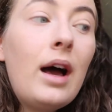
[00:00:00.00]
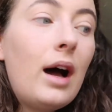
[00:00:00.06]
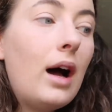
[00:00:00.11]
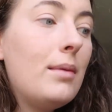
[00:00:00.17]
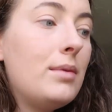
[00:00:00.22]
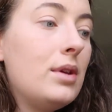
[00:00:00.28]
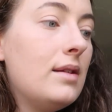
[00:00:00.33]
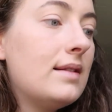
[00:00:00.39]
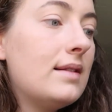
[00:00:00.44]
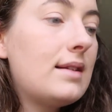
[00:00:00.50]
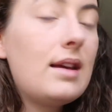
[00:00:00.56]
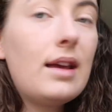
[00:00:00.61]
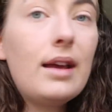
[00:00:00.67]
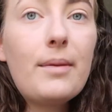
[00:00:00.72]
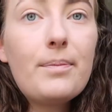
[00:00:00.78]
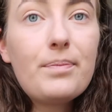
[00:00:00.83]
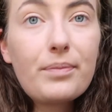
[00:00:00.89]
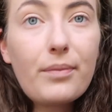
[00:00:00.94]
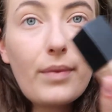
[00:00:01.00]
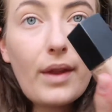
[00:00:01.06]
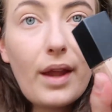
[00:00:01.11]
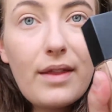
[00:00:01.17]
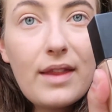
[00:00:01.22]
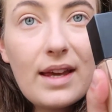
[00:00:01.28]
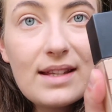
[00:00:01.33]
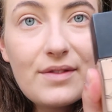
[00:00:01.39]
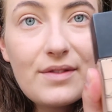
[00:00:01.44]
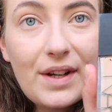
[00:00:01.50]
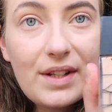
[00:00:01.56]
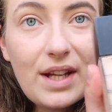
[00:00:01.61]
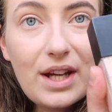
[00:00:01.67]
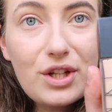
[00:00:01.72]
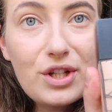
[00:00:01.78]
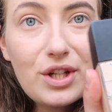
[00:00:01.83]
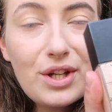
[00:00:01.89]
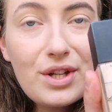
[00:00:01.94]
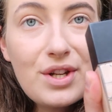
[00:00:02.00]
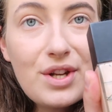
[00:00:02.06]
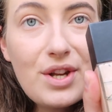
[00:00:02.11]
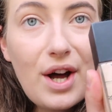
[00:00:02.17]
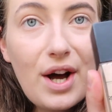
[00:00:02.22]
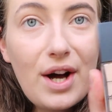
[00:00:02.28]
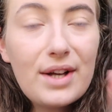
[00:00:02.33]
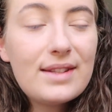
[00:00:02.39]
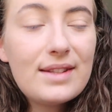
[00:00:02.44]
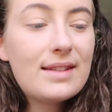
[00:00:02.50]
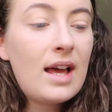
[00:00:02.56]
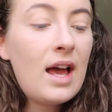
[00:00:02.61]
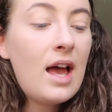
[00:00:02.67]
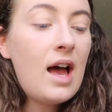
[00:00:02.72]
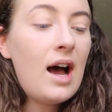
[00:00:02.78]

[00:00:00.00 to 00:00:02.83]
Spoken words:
I'm using this foundation, NARS.